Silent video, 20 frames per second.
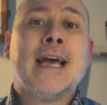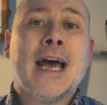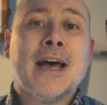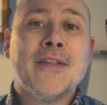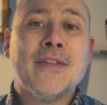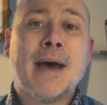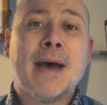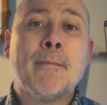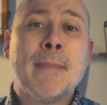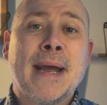
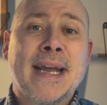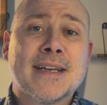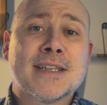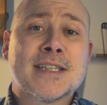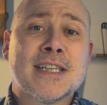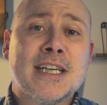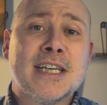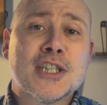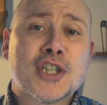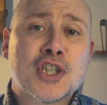And that
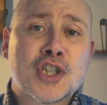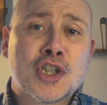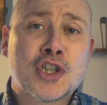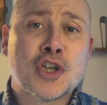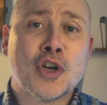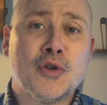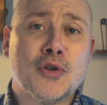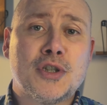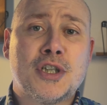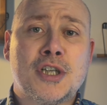makes it
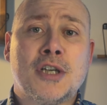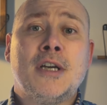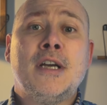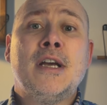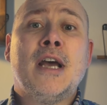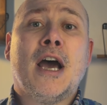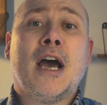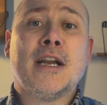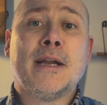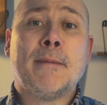such
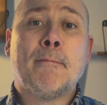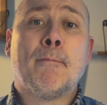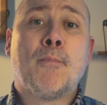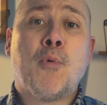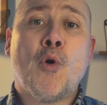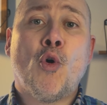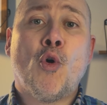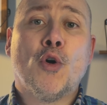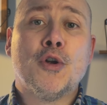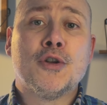an
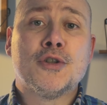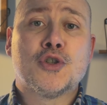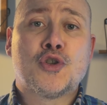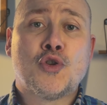important